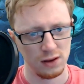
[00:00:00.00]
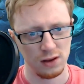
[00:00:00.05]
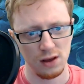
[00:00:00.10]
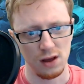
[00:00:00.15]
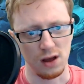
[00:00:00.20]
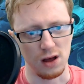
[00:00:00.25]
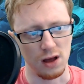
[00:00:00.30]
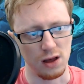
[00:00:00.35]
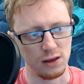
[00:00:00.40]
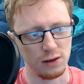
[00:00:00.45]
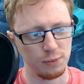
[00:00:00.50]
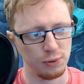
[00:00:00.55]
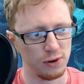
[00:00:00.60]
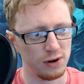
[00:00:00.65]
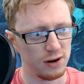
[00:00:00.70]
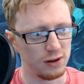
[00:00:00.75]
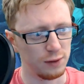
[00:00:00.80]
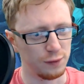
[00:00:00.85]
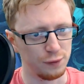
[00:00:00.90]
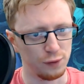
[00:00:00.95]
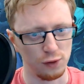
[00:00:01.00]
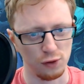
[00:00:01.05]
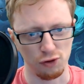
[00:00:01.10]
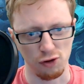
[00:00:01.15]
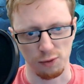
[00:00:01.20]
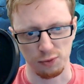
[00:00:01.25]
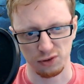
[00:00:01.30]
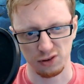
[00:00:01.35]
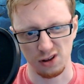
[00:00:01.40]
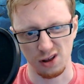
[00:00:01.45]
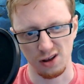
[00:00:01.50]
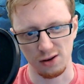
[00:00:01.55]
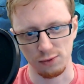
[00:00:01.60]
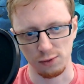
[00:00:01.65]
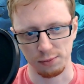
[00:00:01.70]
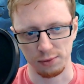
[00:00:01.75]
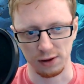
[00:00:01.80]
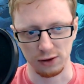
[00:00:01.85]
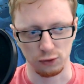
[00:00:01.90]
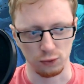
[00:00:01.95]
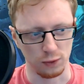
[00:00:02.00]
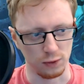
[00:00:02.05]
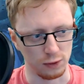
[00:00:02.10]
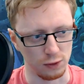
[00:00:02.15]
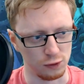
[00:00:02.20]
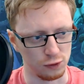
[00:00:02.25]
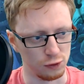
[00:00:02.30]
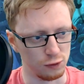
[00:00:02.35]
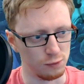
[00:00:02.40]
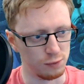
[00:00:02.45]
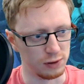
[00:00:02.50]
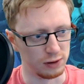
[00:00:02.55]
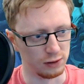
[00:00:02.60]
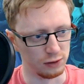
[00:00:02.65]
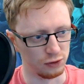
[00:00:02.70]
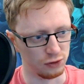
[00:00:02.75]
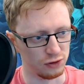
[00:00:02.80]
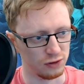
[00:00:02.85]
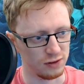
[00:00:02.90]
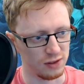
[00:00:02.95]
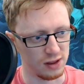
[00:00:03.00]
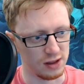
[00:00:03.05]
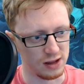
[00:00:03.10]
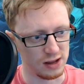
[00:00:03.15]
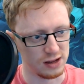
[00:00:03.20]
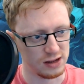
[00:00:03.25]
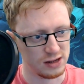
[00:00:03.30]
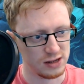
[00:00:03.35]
You put it in the 4-drop slot, replace one of the Tomb Pillagers there.